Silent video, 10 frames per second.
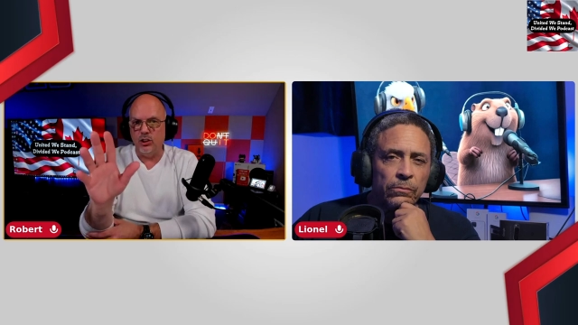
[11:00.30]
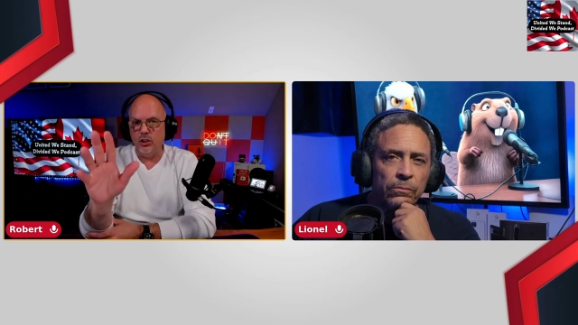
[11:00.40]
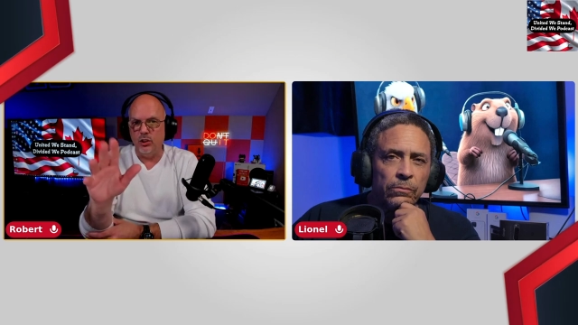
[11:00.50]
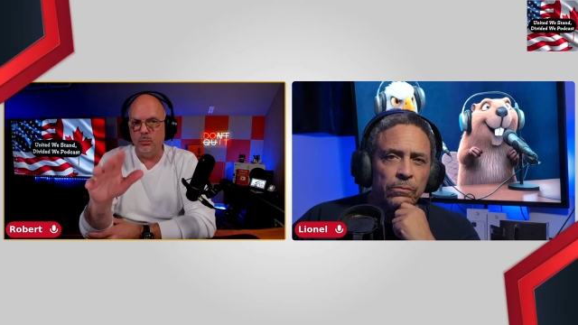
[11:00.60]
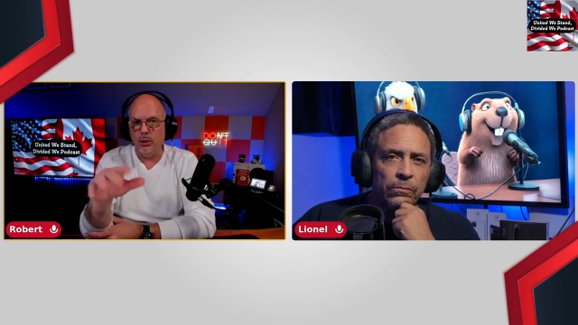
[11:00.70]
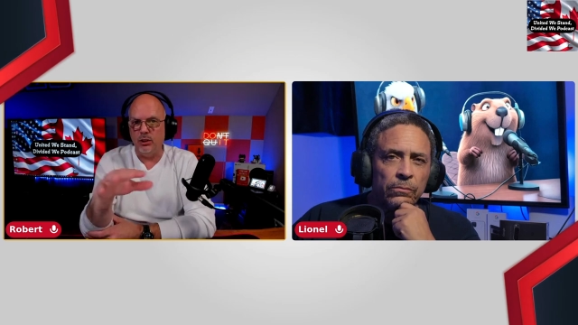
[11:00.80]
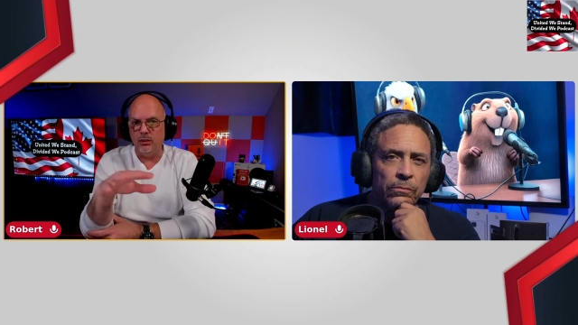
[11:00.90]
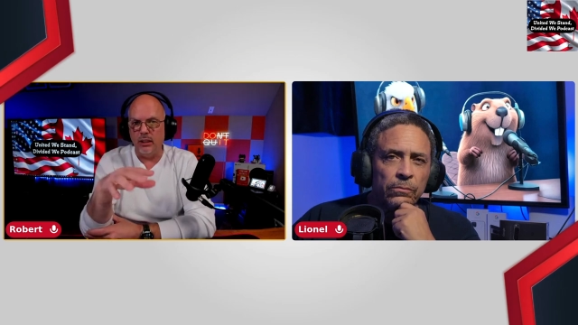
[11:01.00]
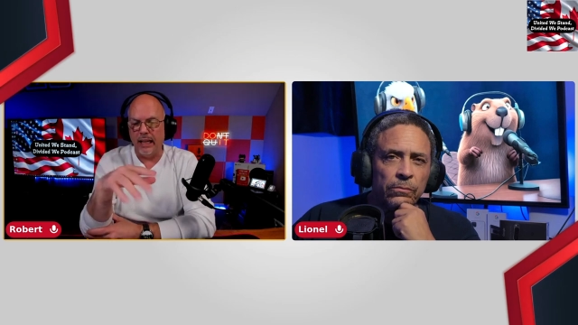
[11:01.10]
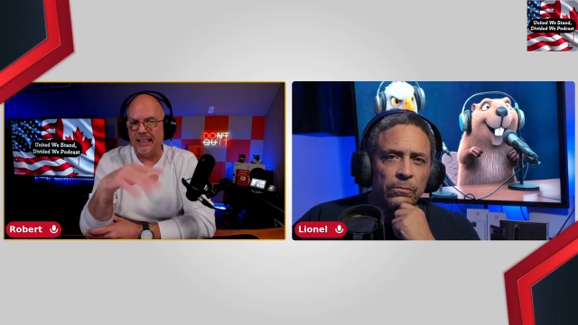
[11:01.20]
Speaker 1: to put
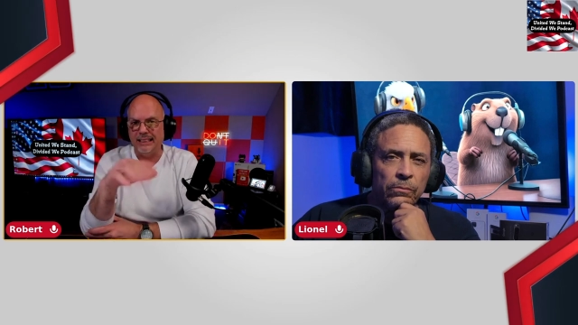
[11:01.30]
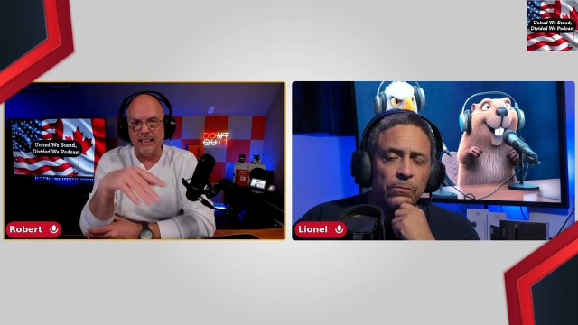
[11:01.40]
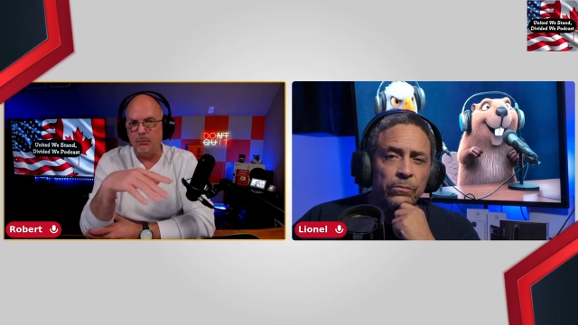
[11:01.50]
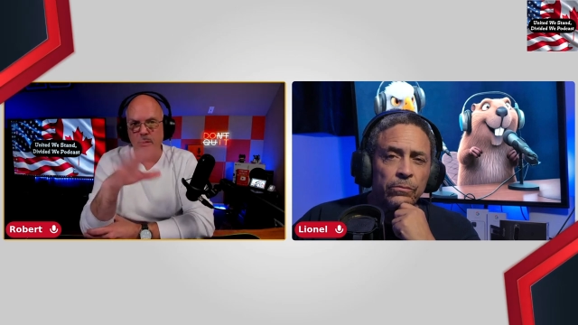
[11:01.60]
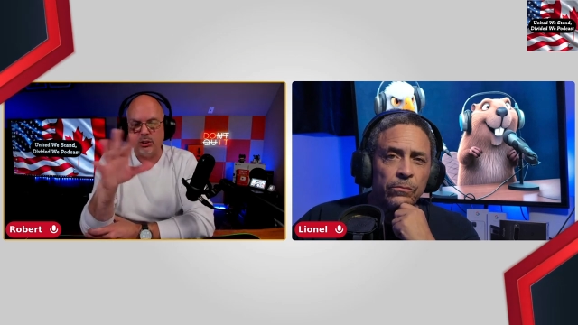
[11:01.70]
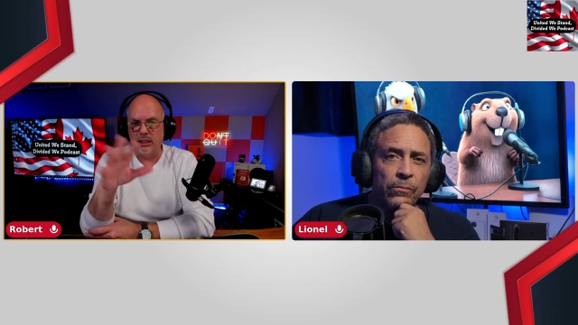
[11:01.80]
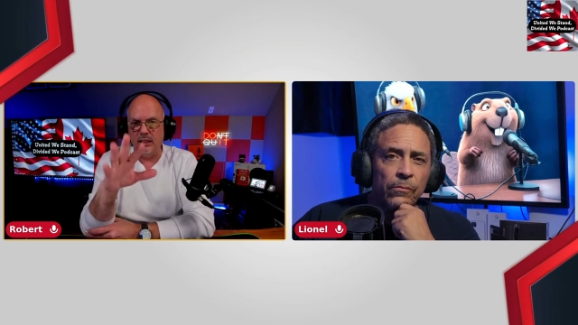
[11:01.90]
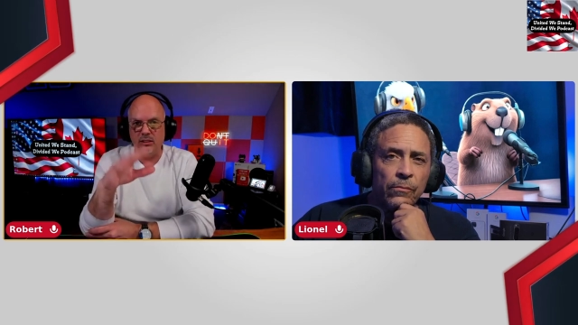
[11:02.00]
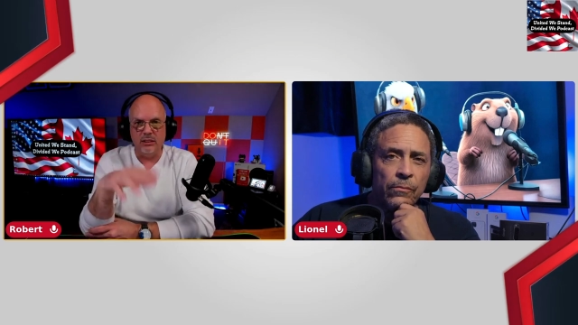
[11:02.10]
like a 10%